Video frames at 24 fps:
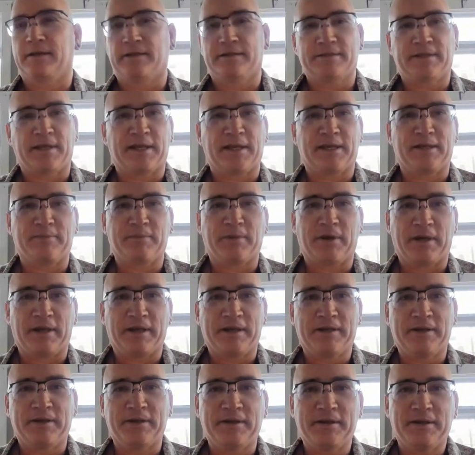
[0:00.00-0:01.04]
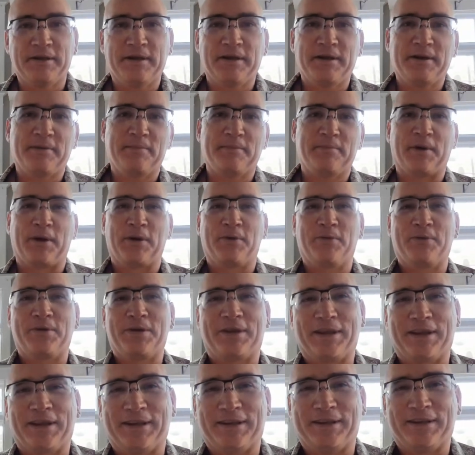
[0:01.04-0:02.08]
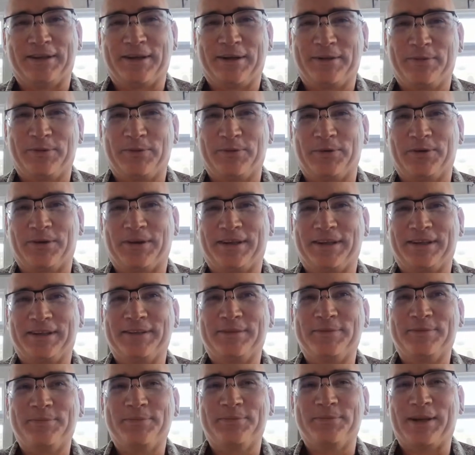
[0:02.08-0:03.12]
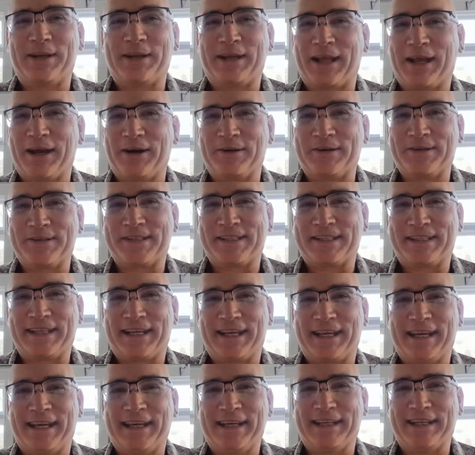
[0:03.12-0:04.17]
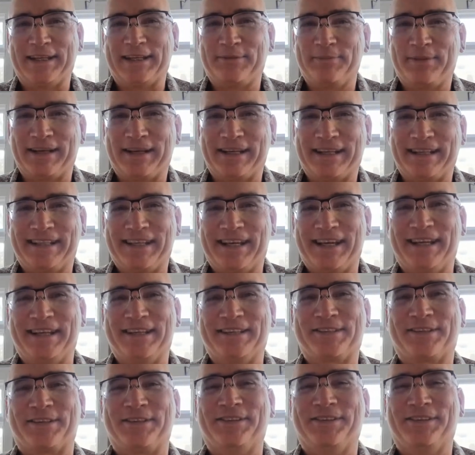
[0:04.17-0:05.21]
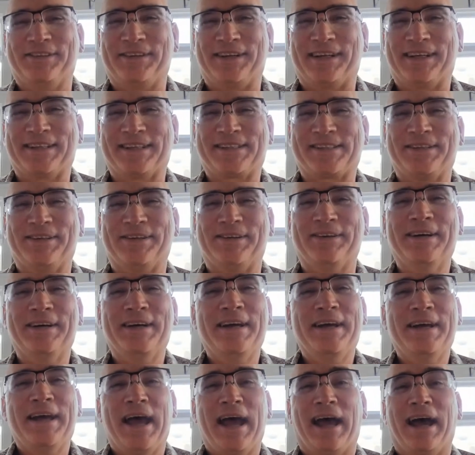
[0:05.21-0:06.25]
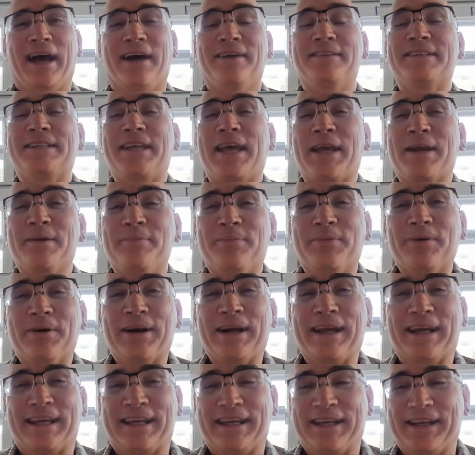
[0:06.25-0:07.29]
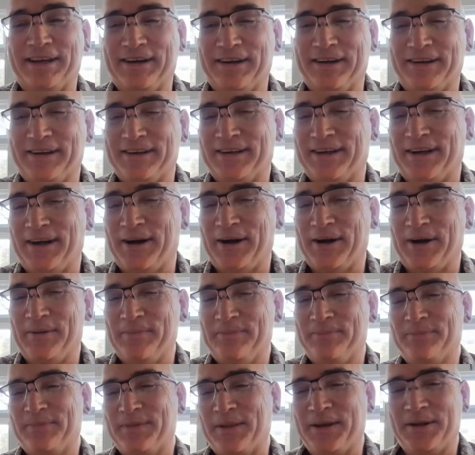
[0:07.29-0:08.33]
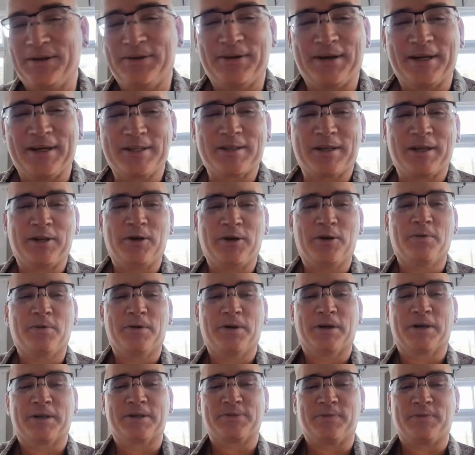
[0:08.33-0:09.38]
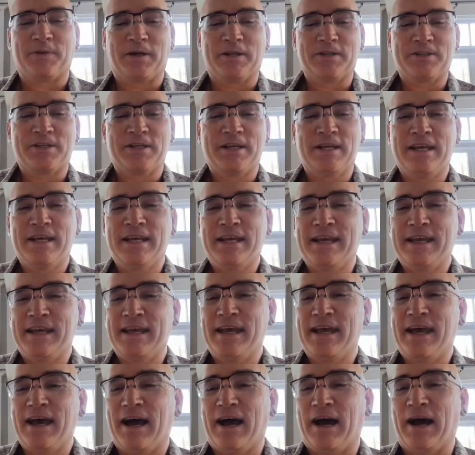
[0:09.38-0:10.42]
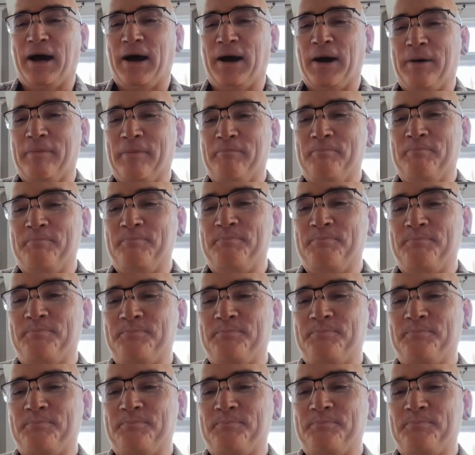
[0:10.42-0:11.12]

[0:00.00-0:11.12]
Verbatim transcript: taking my my weekend. I've been working many hours a day and many days a week, so I have to take a break here, um, get away so I don't work as much. Um,